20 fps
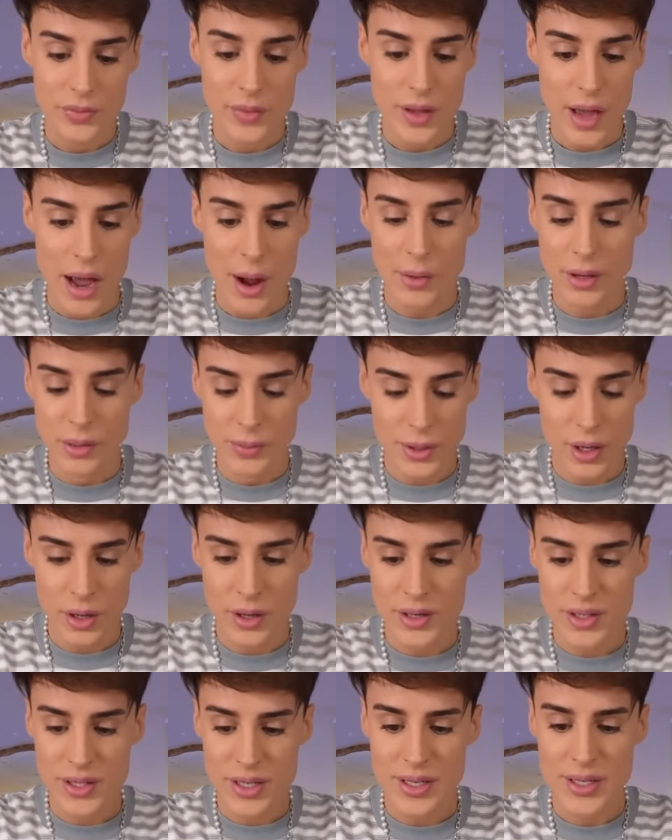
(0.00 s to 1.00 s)
I will be
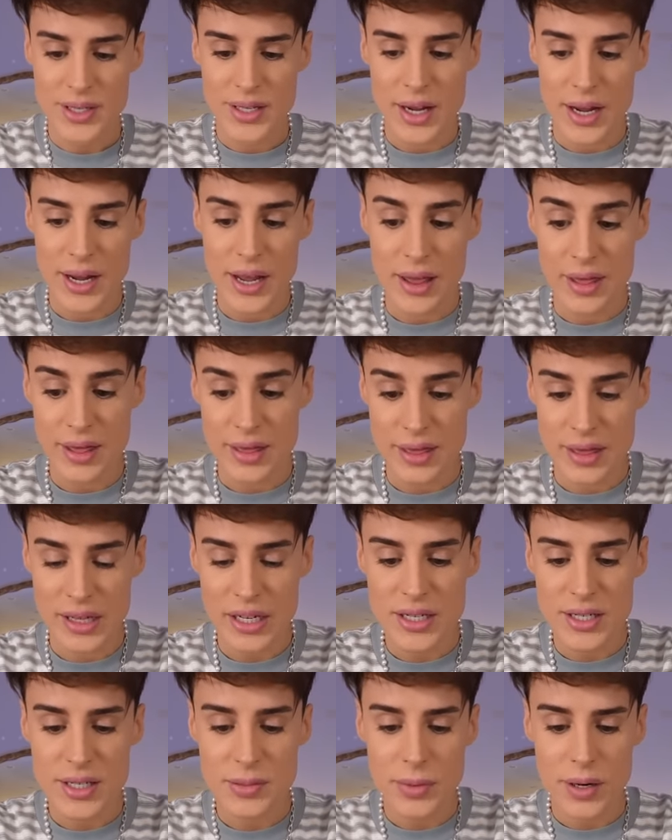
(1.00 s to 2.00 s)
honest and say,
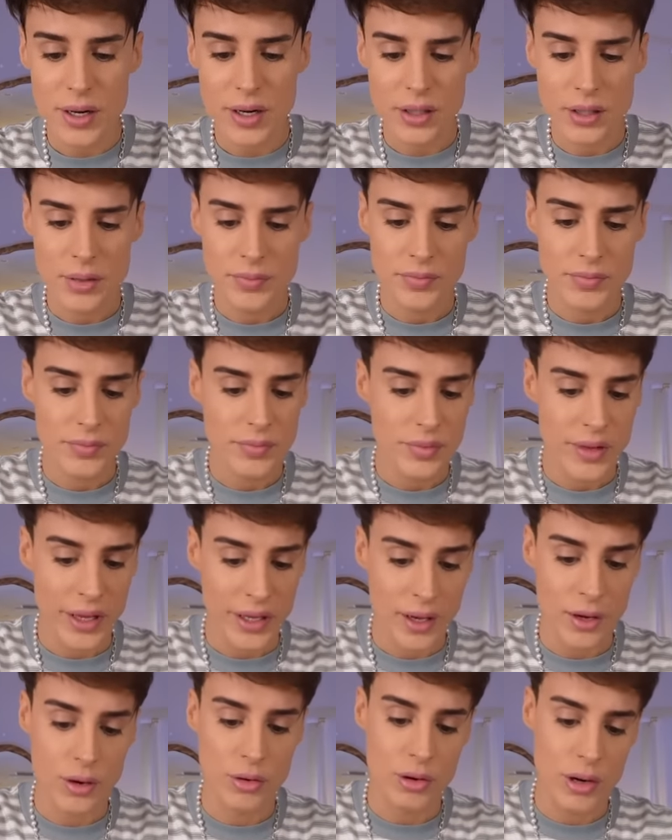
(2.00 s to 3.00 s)
these smell like
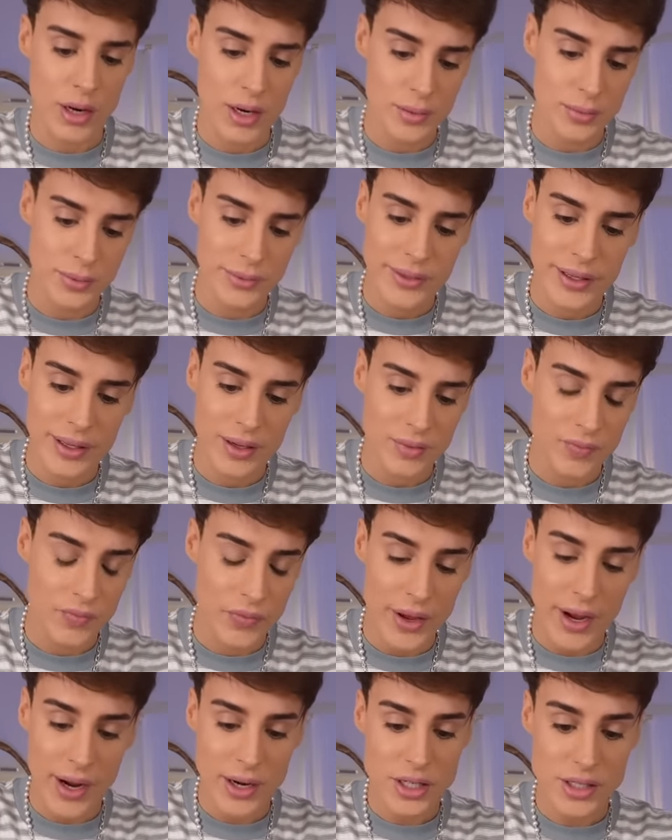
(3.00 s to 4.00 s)
incredible. Like,
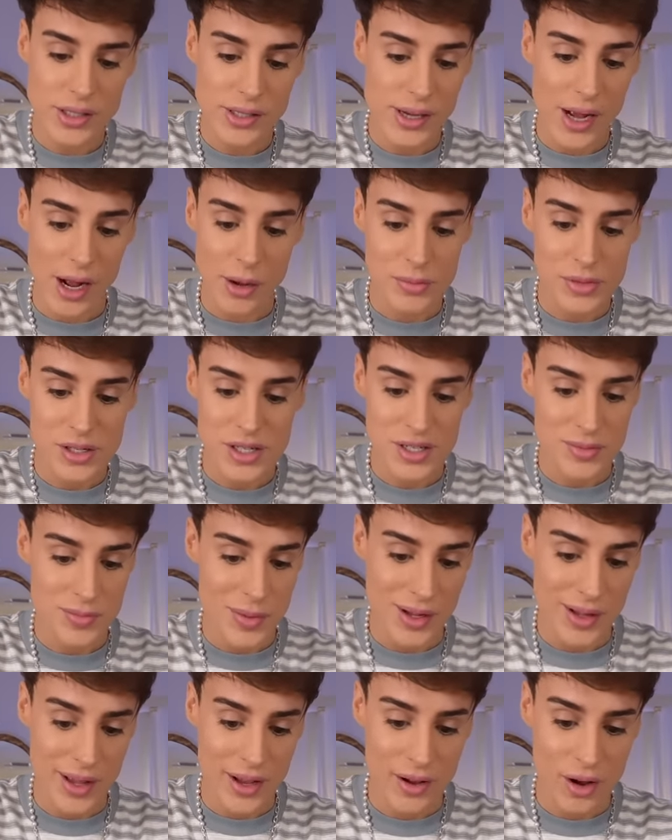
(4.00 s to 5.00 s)
they actually almost
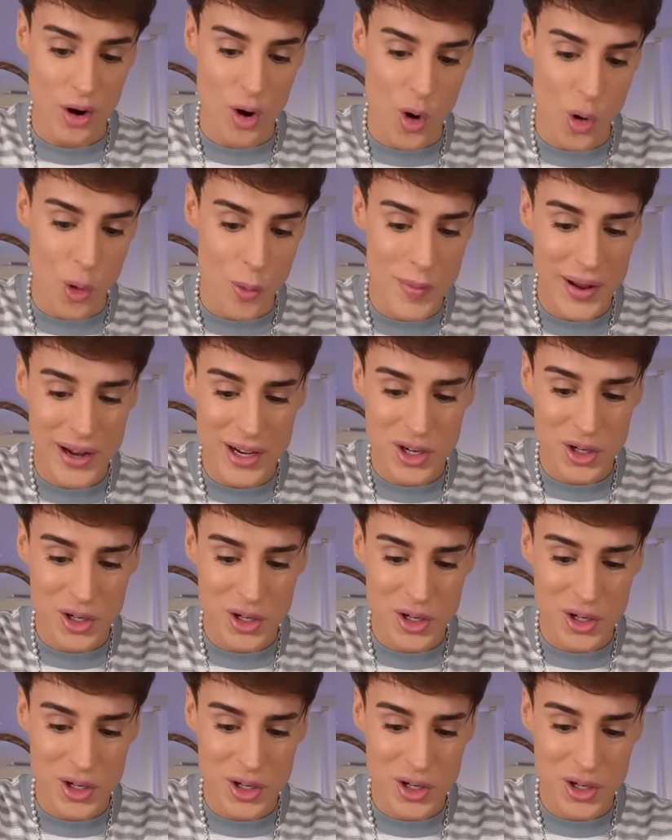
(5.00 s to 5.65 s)
smell like homemade